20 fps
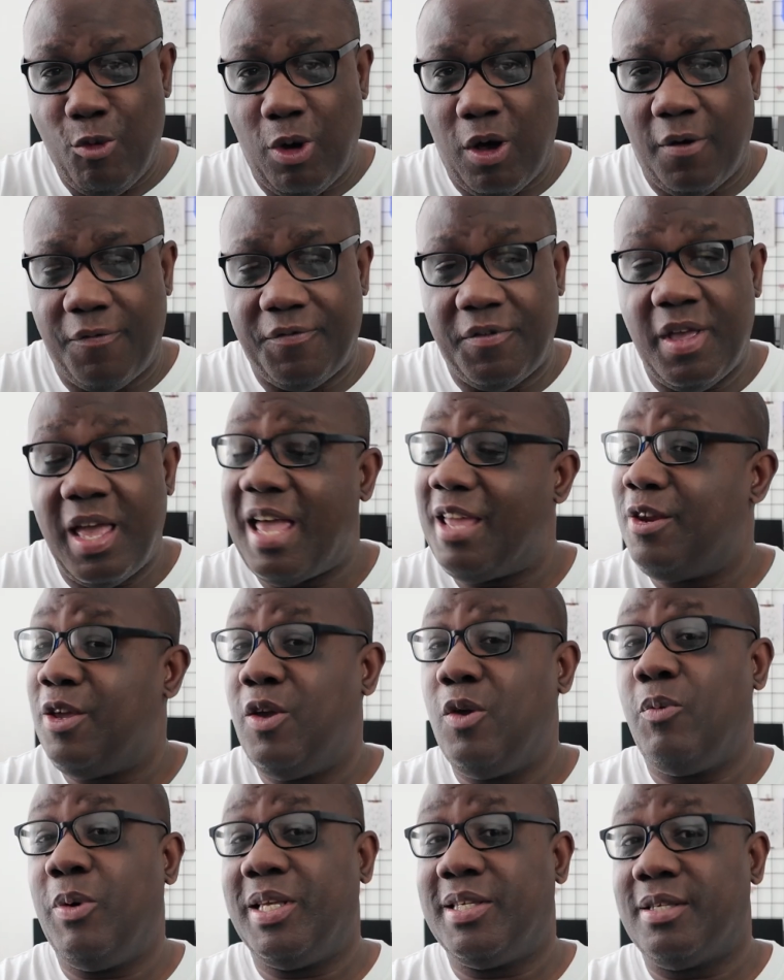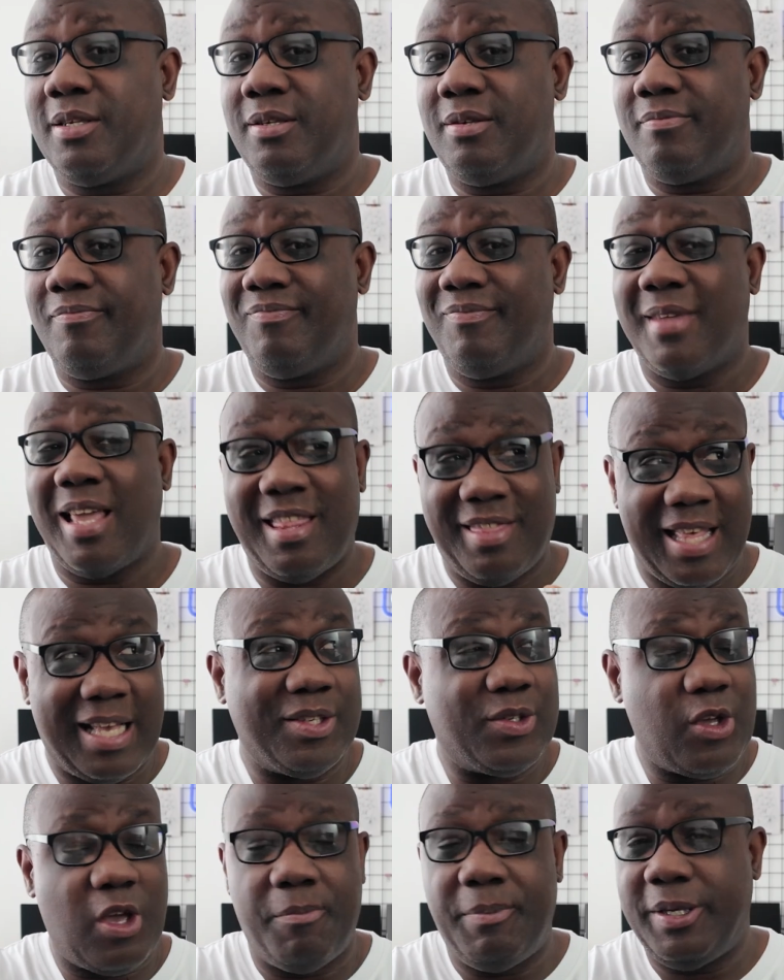you off and who isn't, and
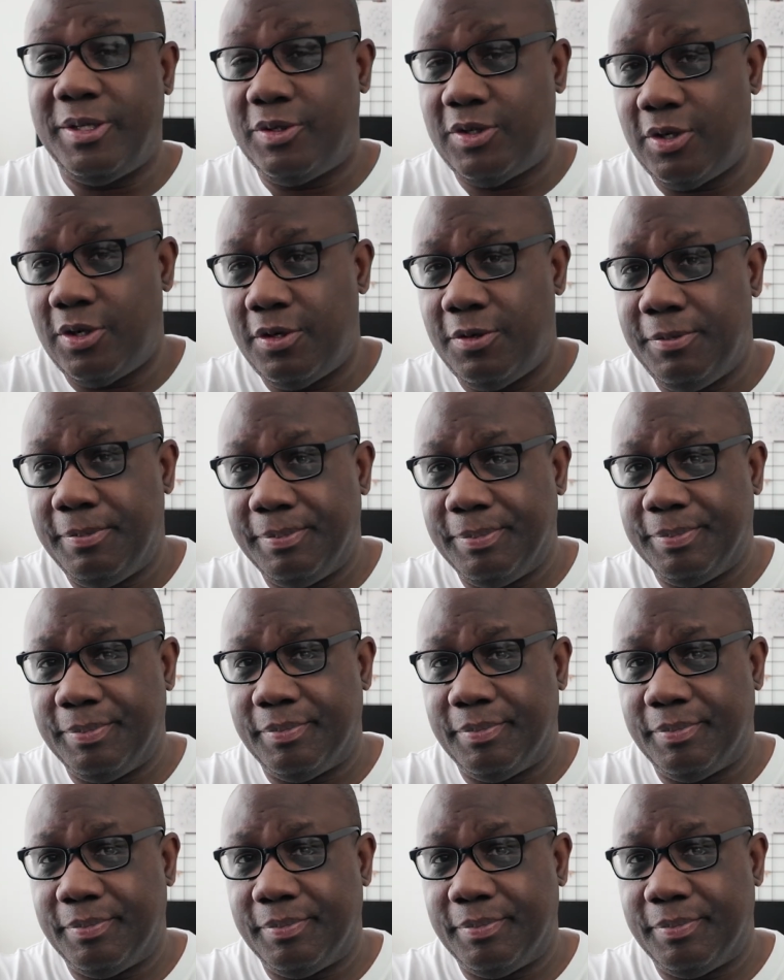that's coming too.